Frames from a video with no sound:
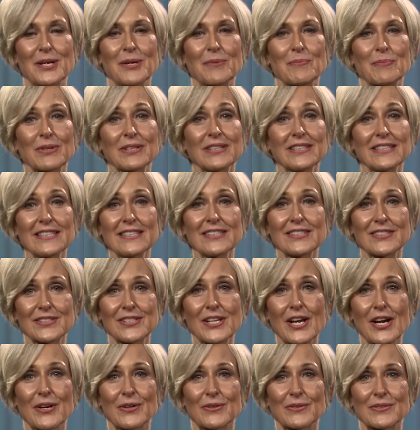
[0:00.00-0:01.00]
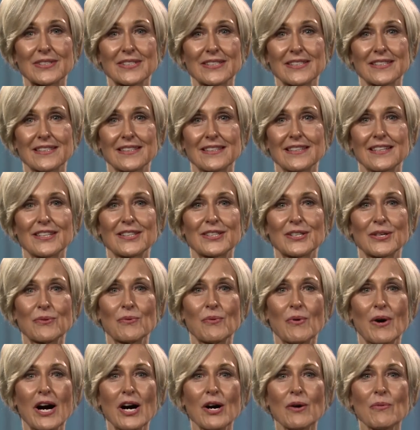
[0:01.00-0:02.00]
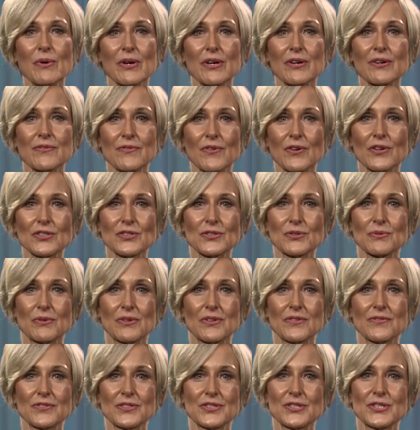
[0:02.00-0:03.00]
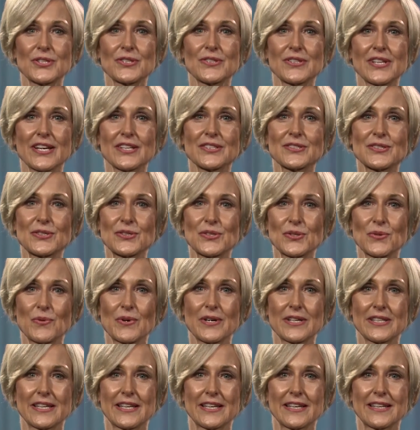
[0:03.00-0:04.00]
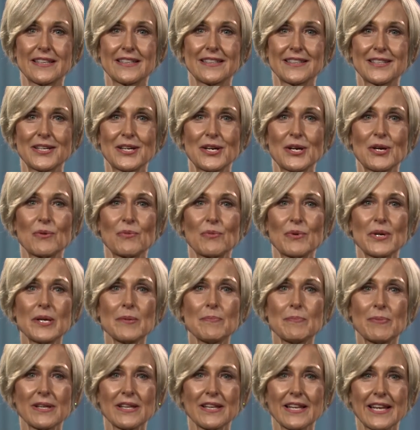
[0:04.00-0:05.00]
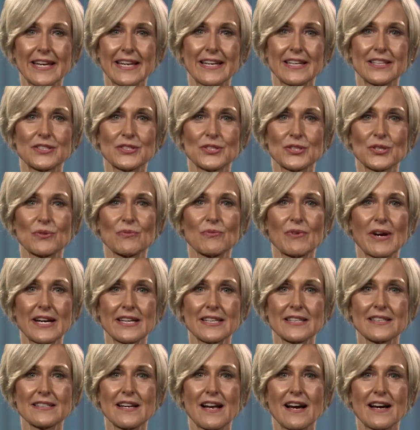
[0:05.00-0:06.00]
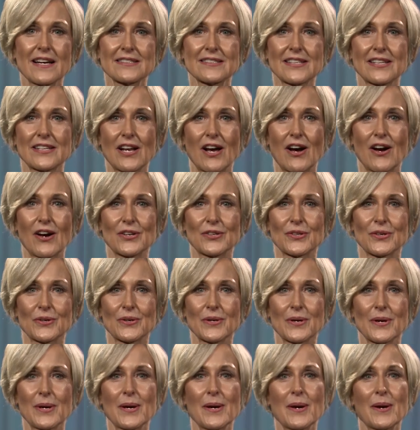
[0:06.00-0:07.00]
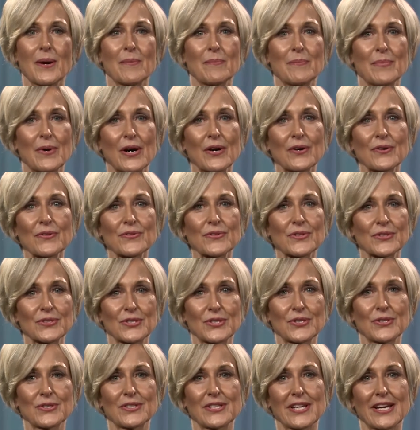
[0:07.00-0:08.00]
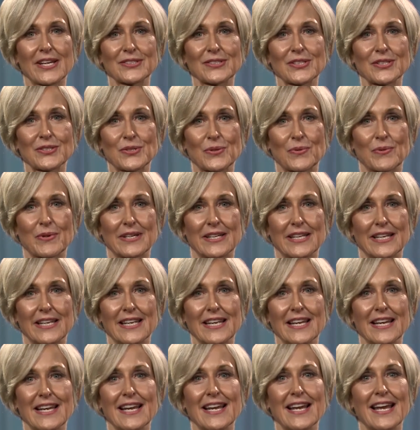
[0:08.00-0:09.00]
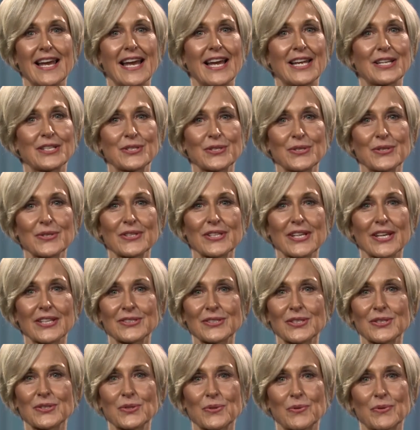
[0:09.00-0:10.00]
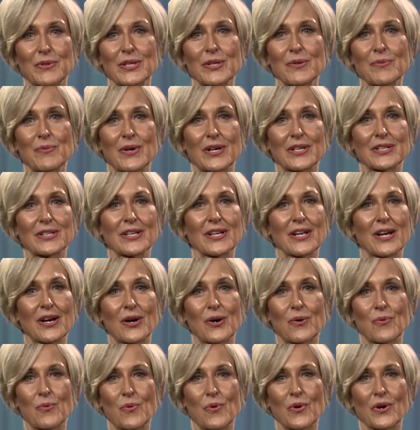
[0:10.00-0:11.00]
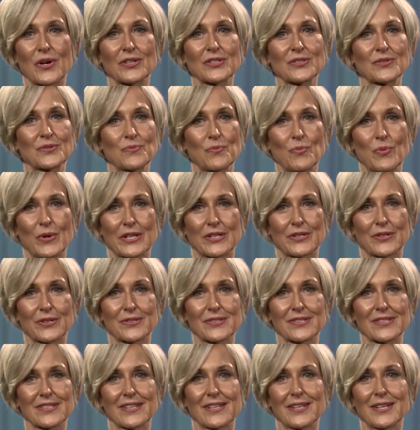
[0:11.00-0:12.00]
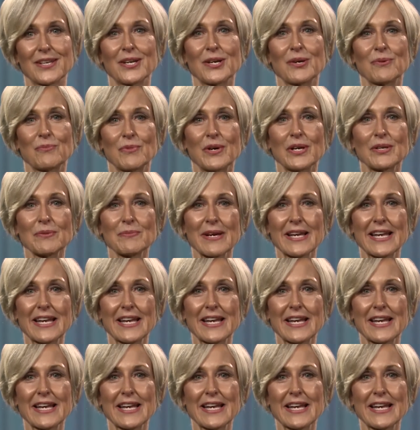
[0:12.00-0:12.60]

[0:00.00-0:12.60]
Please note that while we are virtual for 2020, we plan to recognize and honor both the 2020 and 2021 award winners when we